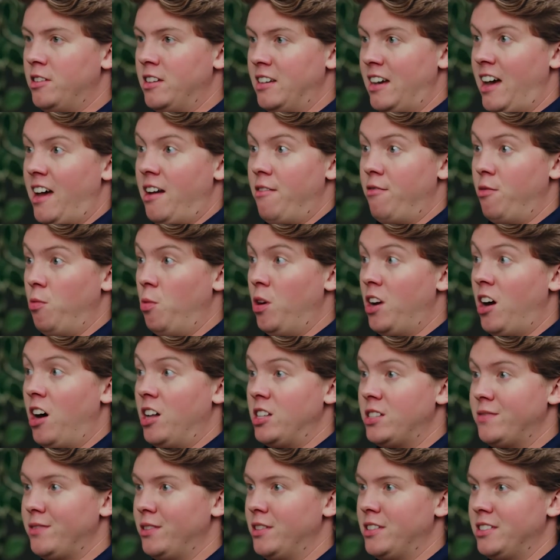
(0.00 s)
to kind of what
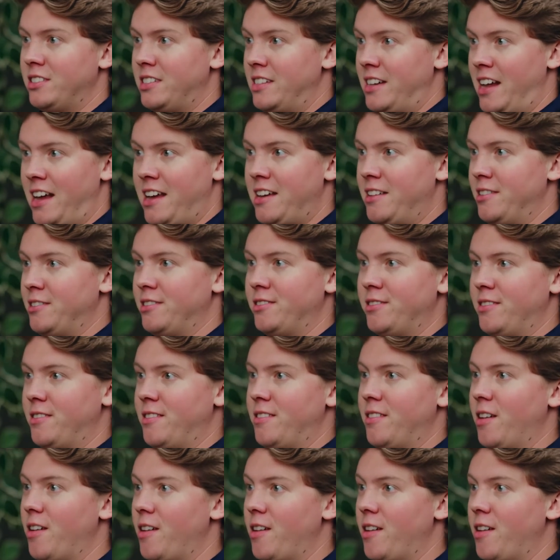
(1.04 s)
Huntsville is today is